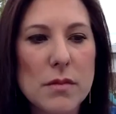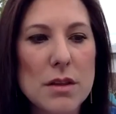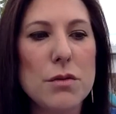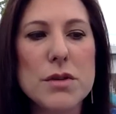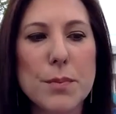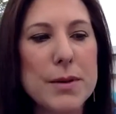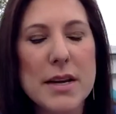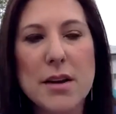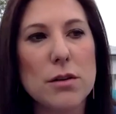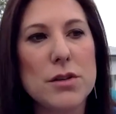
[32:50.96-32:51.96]
there was a
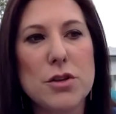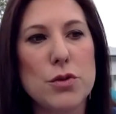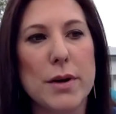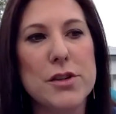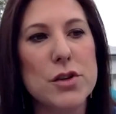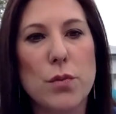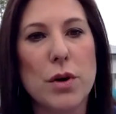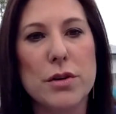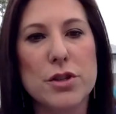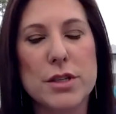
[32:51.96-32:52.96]
particular situation
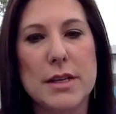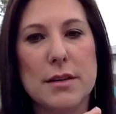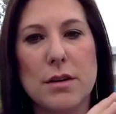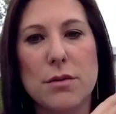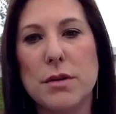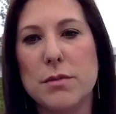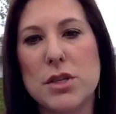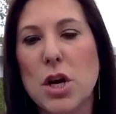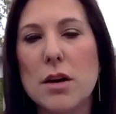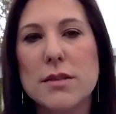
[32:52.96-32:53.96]
where it just there it was
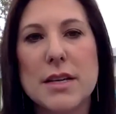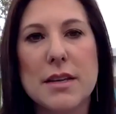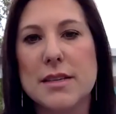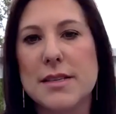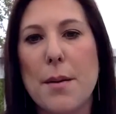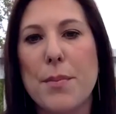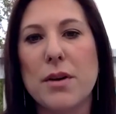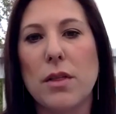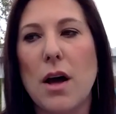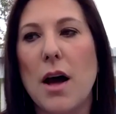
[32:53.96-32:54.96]
toxic. This happened
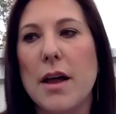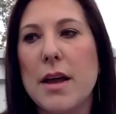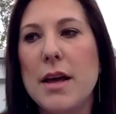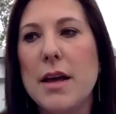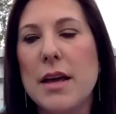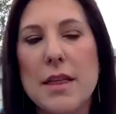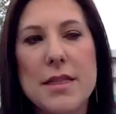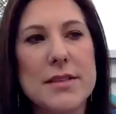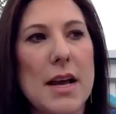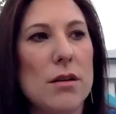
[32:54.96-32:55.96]
a lot in
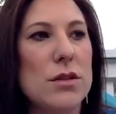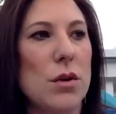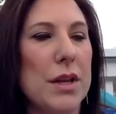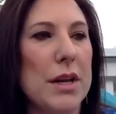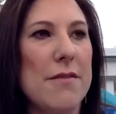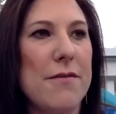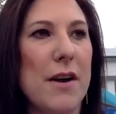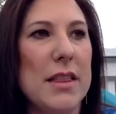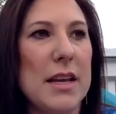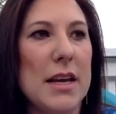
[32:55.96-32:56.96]
this household, and I
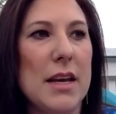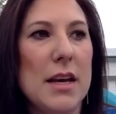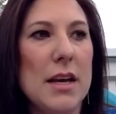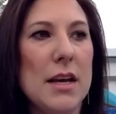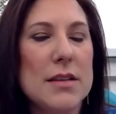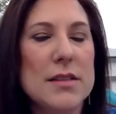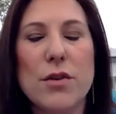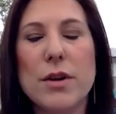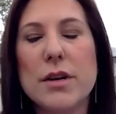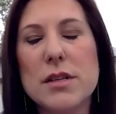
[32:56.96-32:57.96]
finally
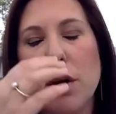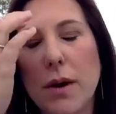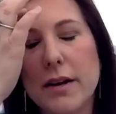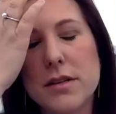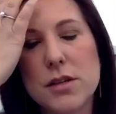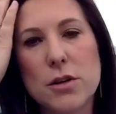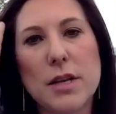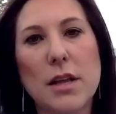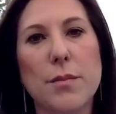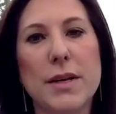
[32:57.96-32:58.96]
several years ago had to start
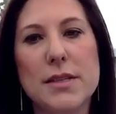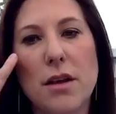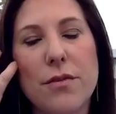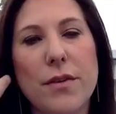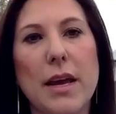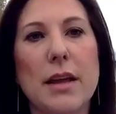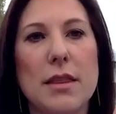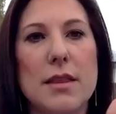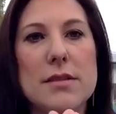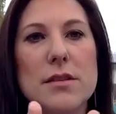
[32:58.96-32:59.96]
telling myself
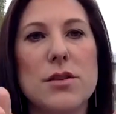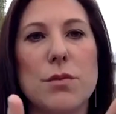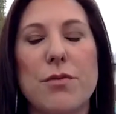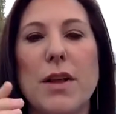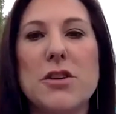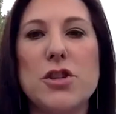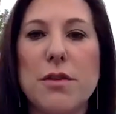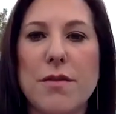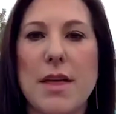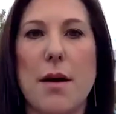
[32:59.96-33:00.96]
this is a reflection
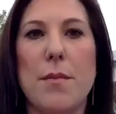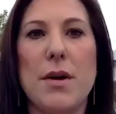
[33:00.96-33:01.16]
of them,